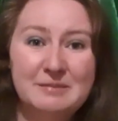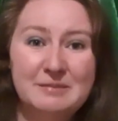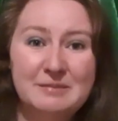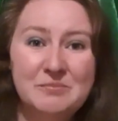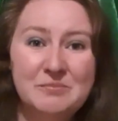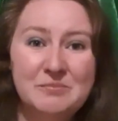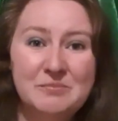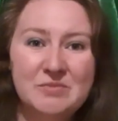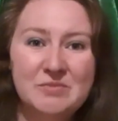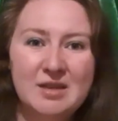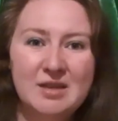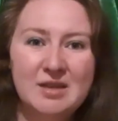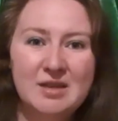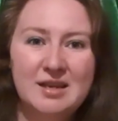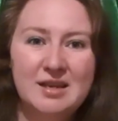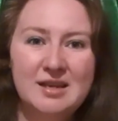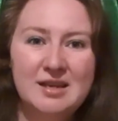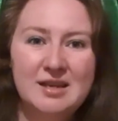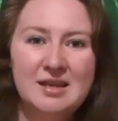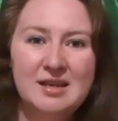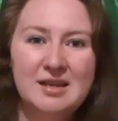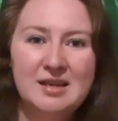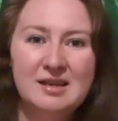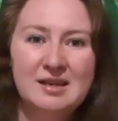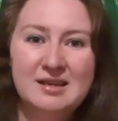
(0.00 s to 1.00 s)
Now this
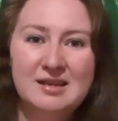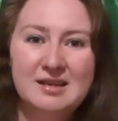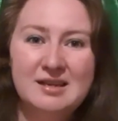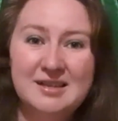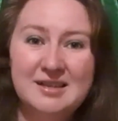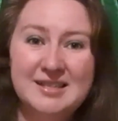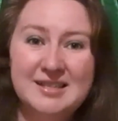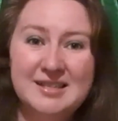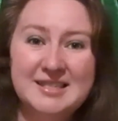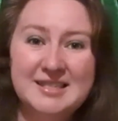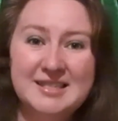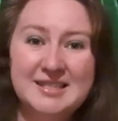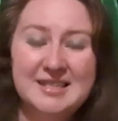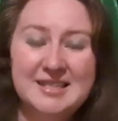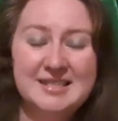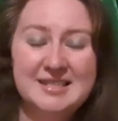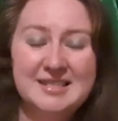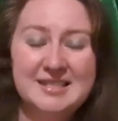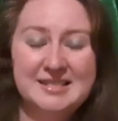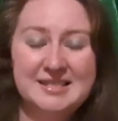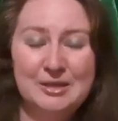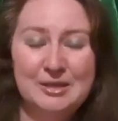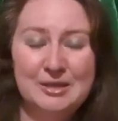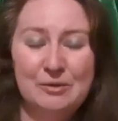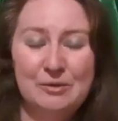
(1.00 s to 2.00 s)
is the green of
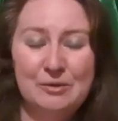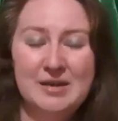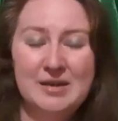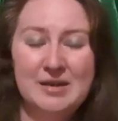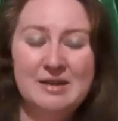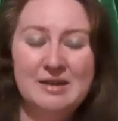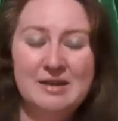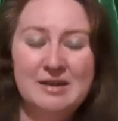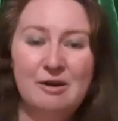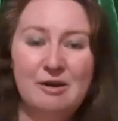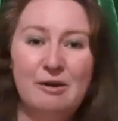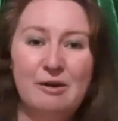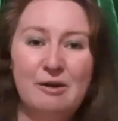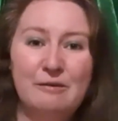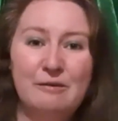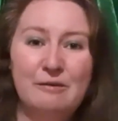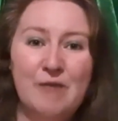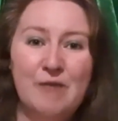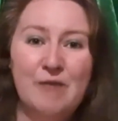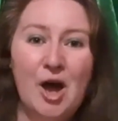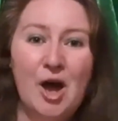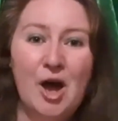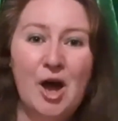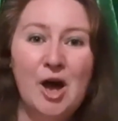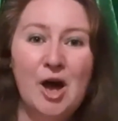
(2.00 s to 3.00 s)
the heart
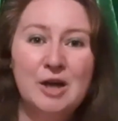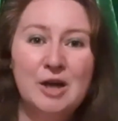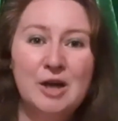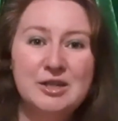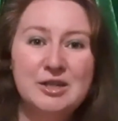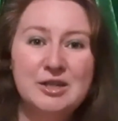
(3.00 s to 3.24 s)
chakra.